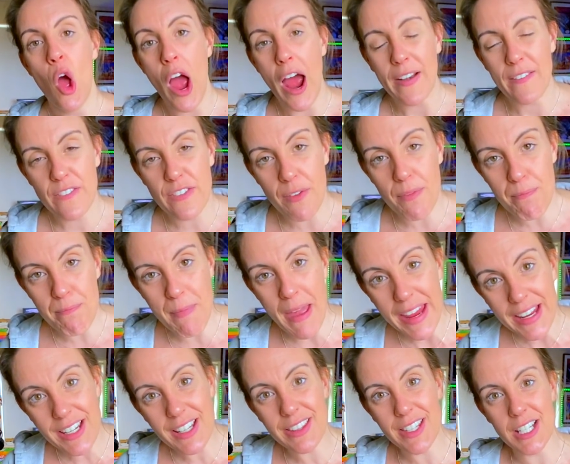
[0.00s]
And if you've
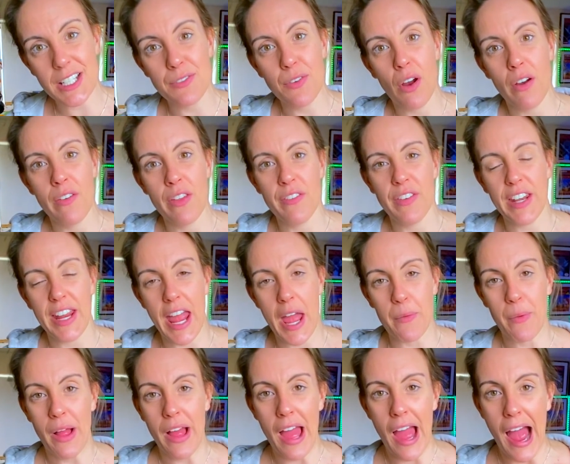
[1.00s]
made it this far in the video,
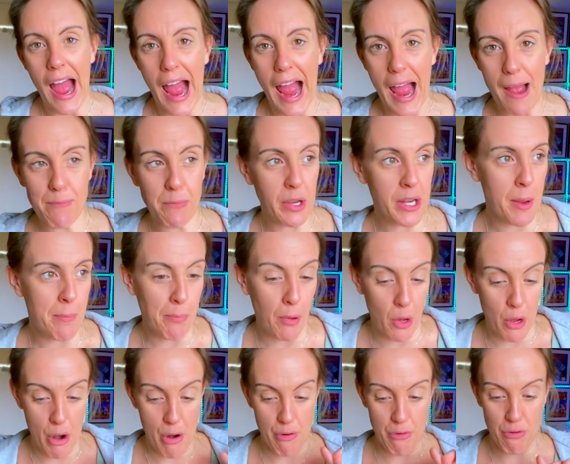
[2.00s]
I'm going to
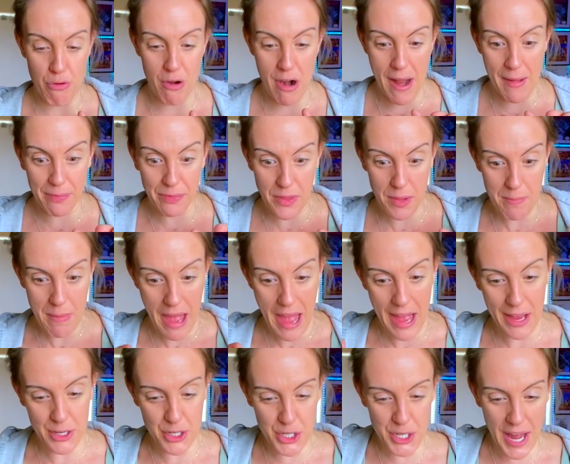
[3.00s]
put a random
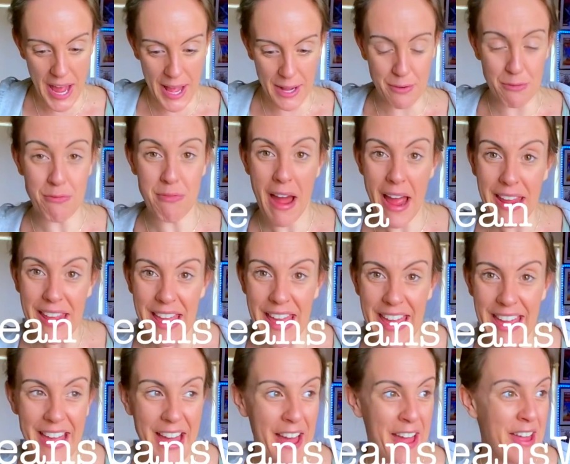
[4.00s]
hashtag right
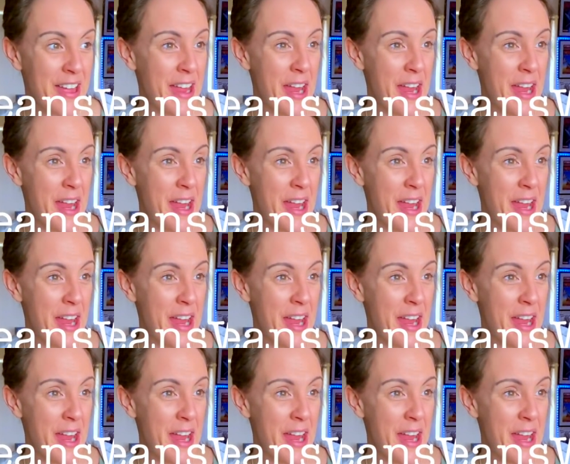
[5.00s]
here.